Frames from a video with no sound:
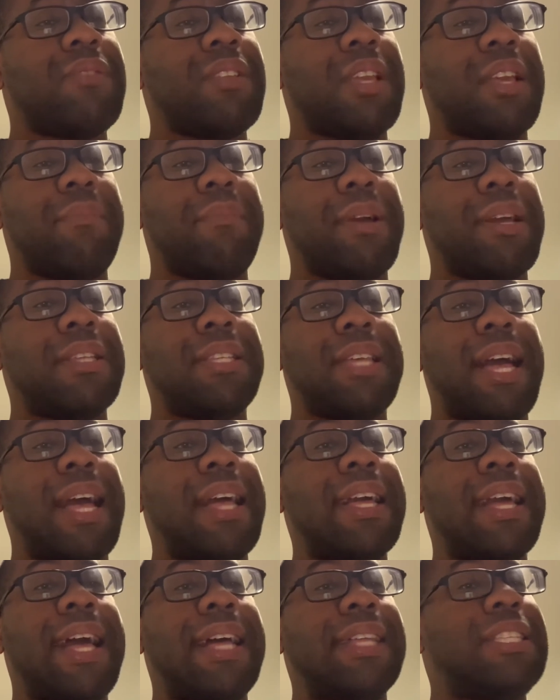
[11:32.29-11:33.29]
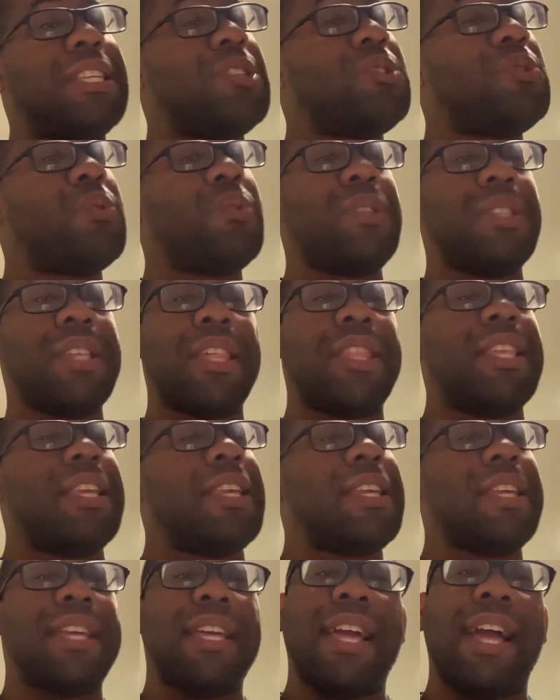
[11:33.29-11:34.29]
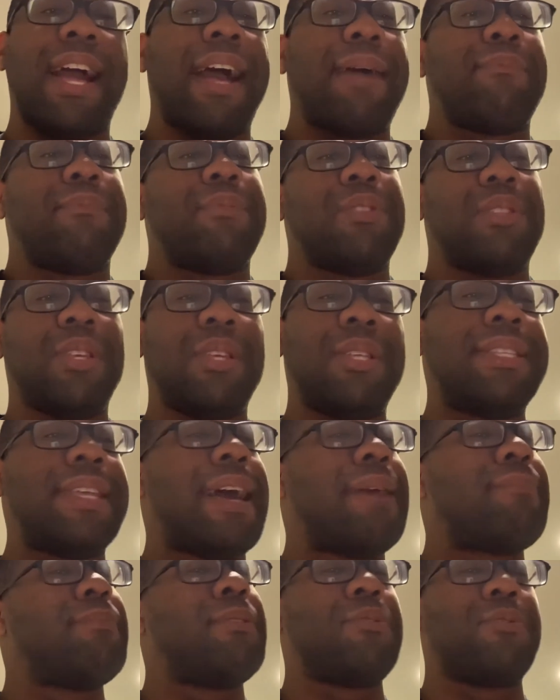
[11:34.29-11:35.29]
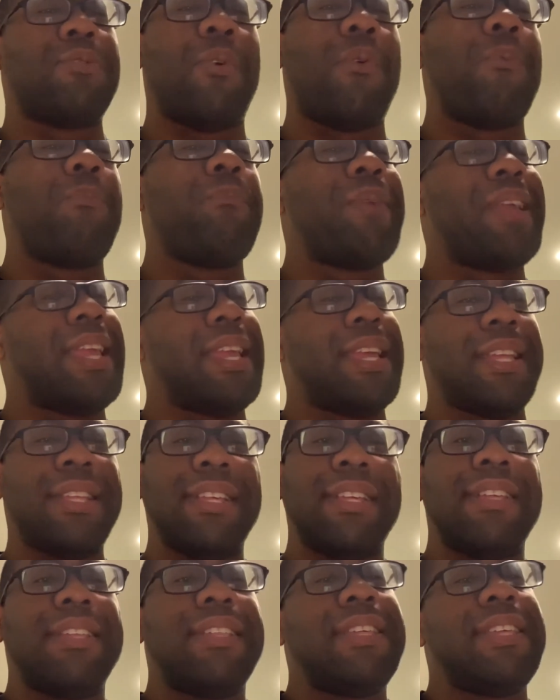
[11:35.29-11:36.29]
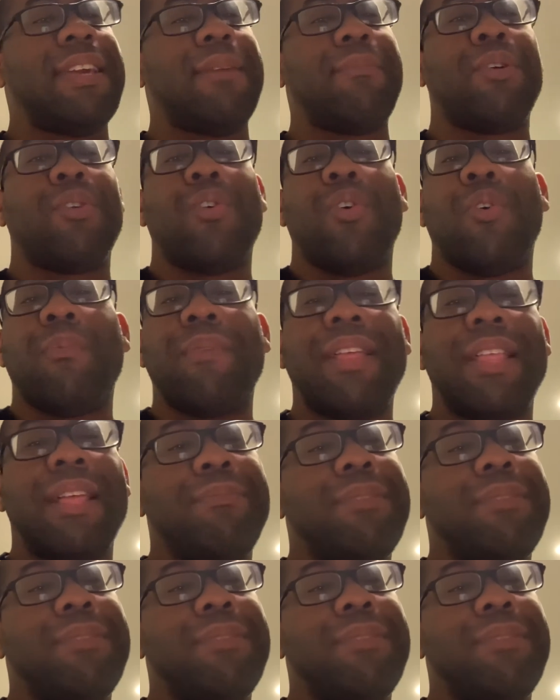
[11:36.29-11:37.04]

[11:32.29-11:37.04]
And Mike said, I got to tell you nothing. I'm a grown man. Yeah, I'm a grown man. I'm